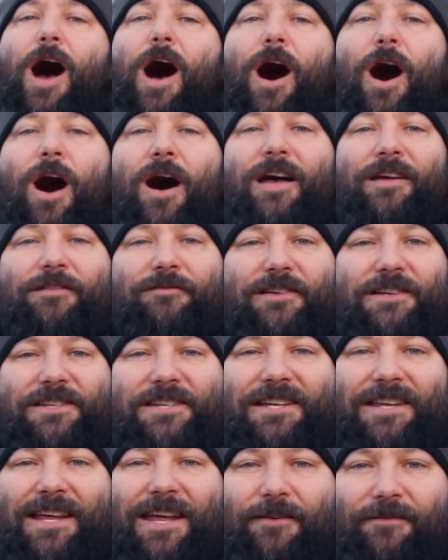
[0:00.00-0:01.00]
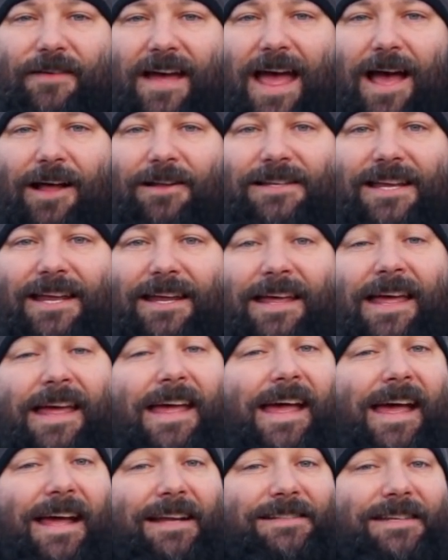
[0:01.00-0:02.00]
Hi, Richard here for Haltech,
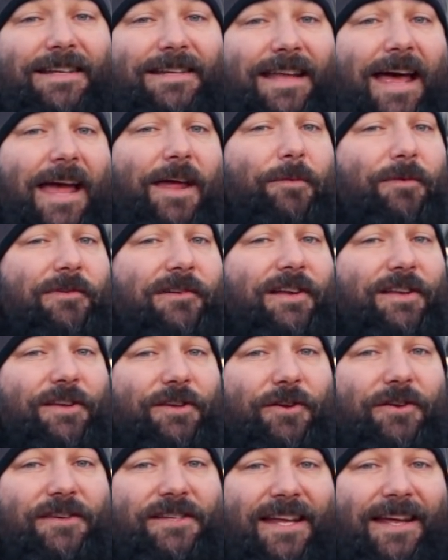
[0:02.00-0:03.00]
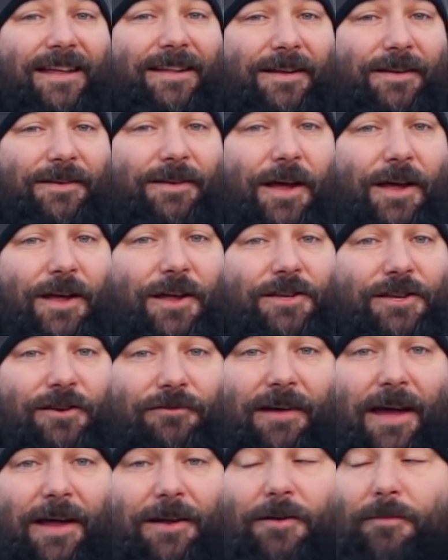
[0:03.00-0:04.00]
and today we're in New Zealand,
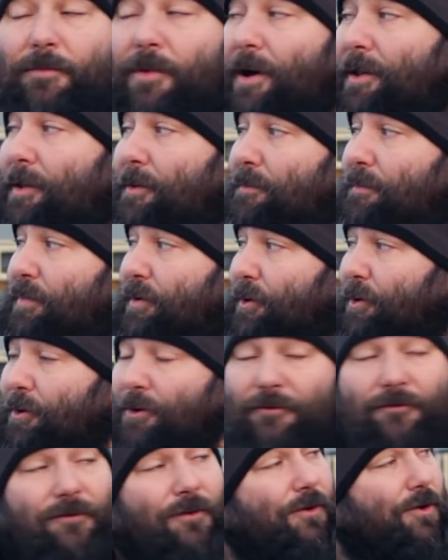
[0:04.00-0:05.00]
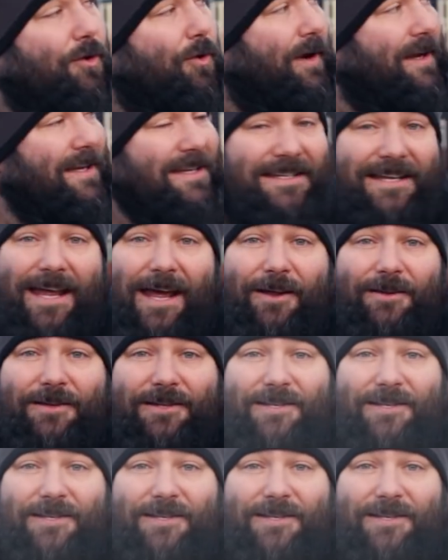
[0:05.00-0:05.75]
surrounded by the beautiful Queenstown